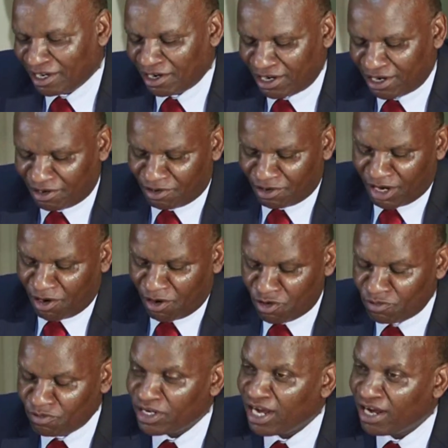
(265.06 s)
On our
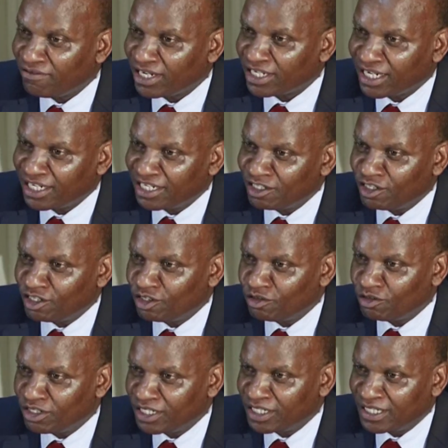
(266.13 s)
own behalf as an
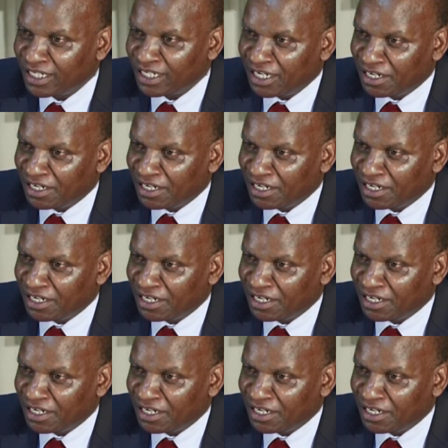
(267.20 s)
institute,